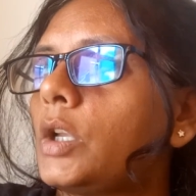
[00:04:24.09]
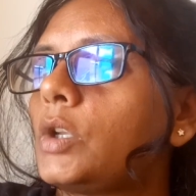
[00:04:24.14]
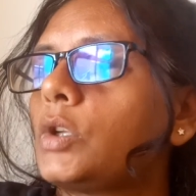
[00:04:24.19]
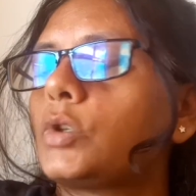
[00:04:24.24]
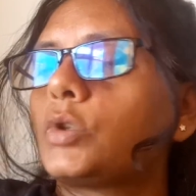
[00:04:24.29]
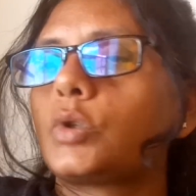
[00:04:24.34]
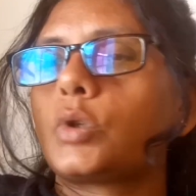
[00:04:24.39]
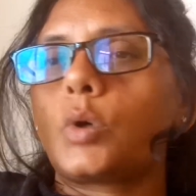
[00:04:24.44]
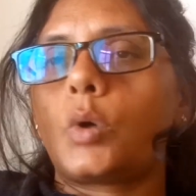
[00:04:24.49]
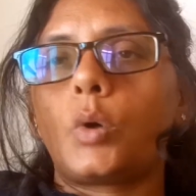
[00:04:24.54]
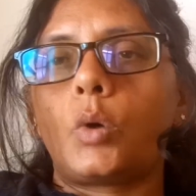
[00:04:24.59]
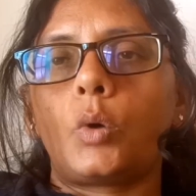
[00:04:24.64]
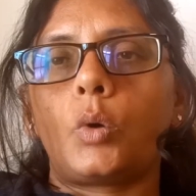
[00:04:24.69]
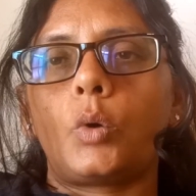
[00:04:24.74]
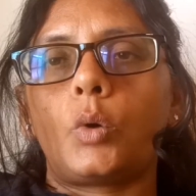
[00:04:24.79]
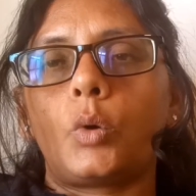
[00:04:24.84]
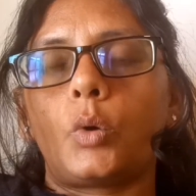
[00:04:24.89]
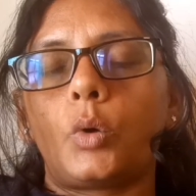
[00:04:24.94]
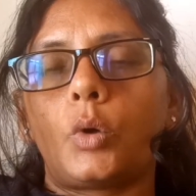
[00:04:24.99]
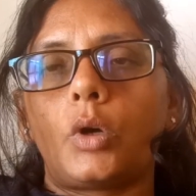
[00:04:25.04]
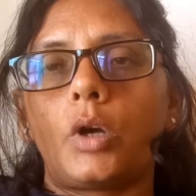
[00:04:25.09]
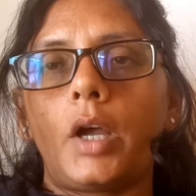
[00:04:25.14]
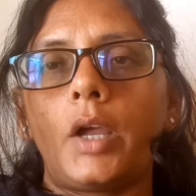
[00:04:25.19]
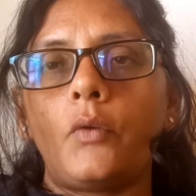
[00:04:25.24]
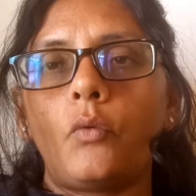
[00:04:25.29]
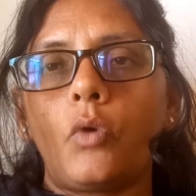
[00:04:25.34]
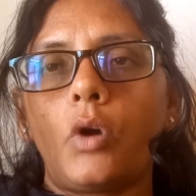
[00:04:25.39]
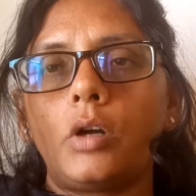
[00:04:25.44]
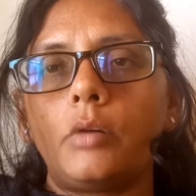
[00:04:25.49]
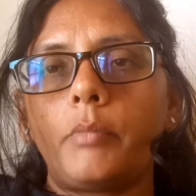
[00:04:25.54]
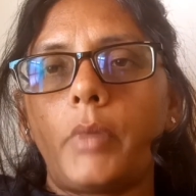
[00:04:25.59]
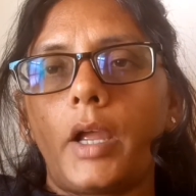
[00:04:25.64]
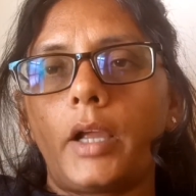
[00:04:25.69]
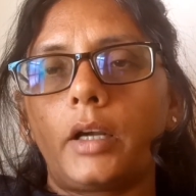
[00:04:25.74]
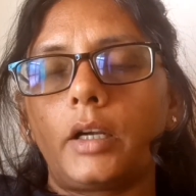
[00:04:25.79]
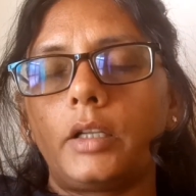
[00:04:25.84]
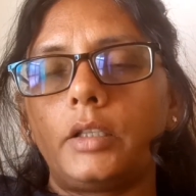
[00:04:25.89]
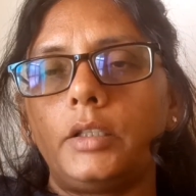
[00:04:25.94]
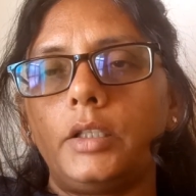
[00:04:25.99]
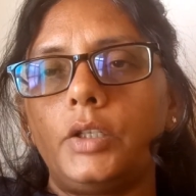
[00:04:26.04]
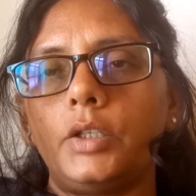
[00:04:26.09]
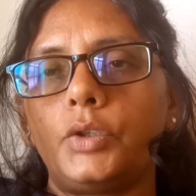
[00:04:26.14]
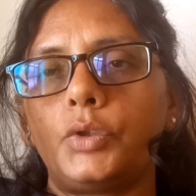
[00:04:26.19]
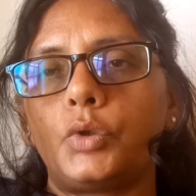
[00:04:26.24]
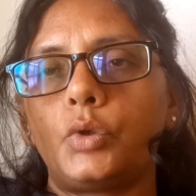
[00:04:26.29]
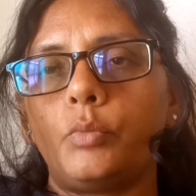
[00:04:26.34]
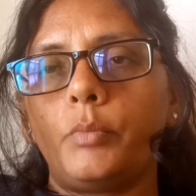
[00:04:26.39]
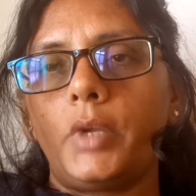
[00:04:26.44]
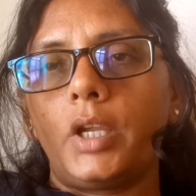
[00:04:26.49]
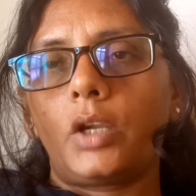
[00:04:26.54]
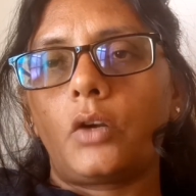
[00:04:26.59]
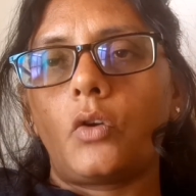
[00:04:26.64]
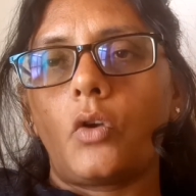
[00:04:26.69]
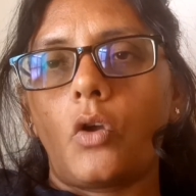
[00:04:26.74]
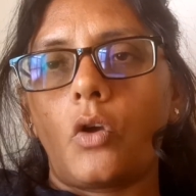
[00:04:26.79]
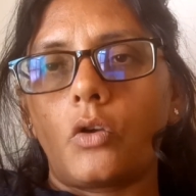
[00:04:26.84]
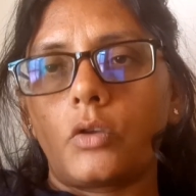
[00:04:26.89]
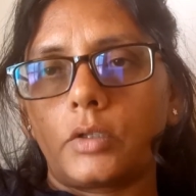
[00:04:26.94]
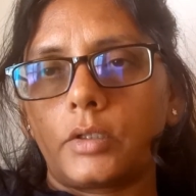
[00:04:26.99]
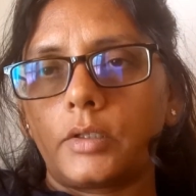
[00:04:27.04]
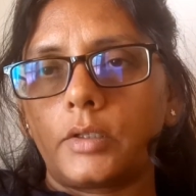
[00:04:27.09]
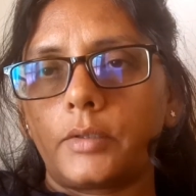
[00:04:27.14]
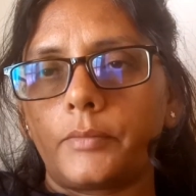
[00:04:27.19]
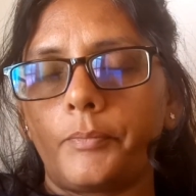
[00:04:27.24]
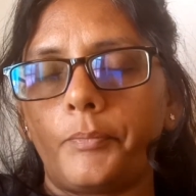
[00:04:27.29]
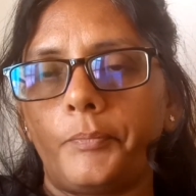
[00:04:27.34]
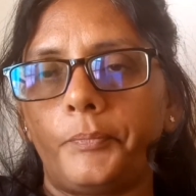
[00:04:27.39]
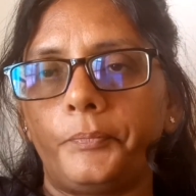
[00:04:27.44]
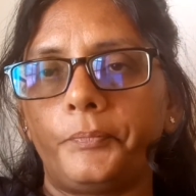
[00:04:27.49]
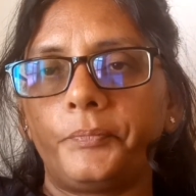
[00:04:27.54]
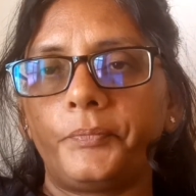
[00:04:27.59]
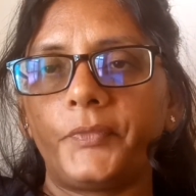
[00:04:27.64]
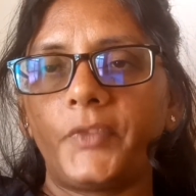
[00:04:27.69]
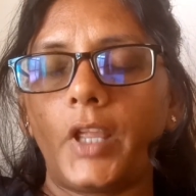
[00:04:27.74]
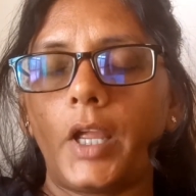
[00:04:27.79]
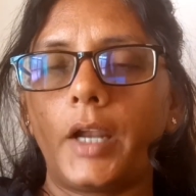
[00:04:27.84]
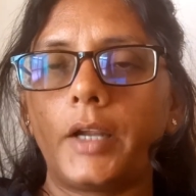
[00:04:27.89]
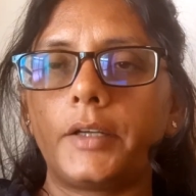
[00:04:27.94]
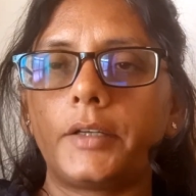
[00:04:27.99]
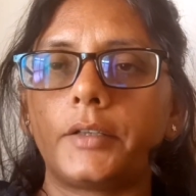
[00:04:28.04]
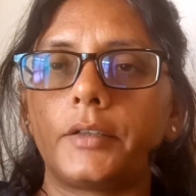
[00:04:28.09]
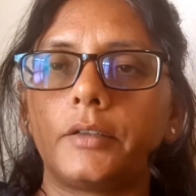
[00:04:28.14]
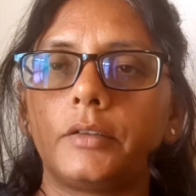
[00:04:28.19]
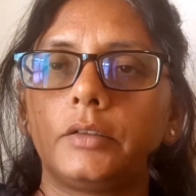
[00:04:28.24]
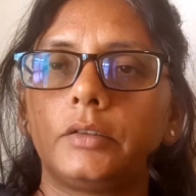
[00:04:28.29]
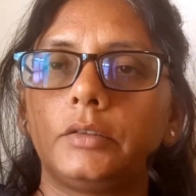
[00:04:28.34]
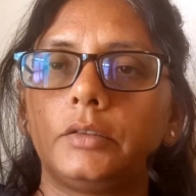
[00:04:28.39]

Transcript: So I want Bangladesh to make laws that